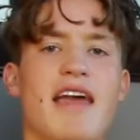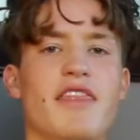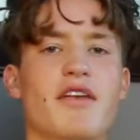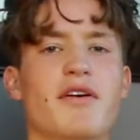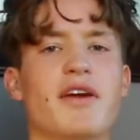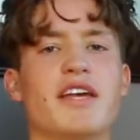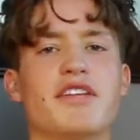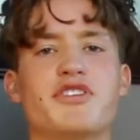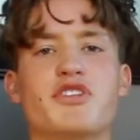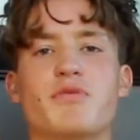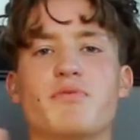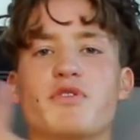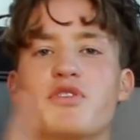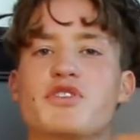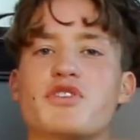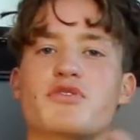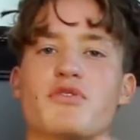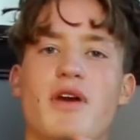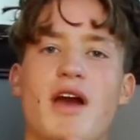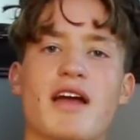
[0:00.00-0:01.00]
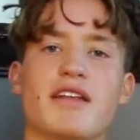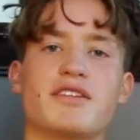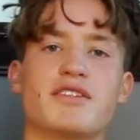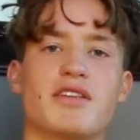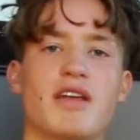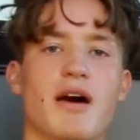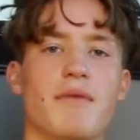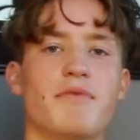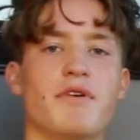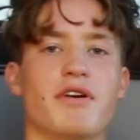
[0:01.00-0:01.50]
and they'll get super
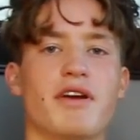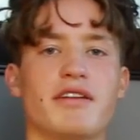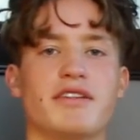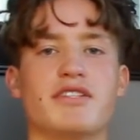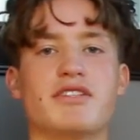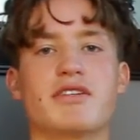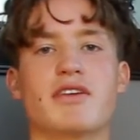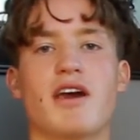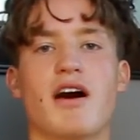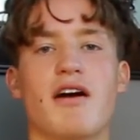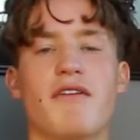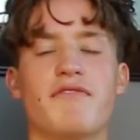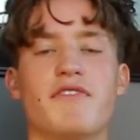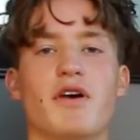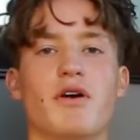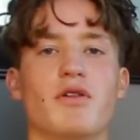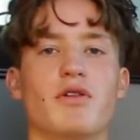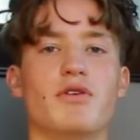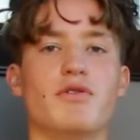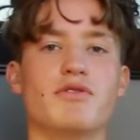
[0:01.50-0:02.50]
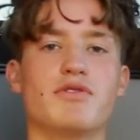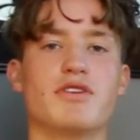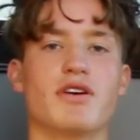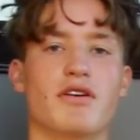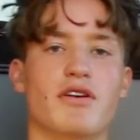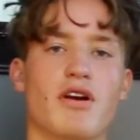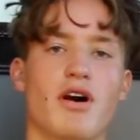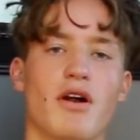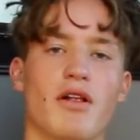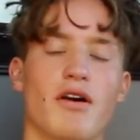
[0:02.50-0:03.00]
scratched up, they'll get scuffed, they'll lose
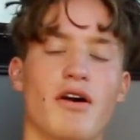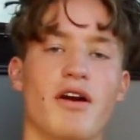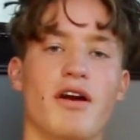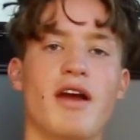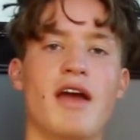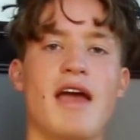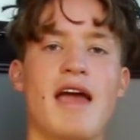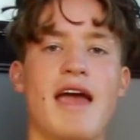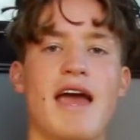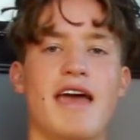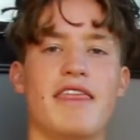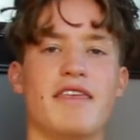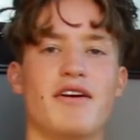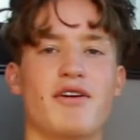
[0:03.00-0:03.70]
their color, and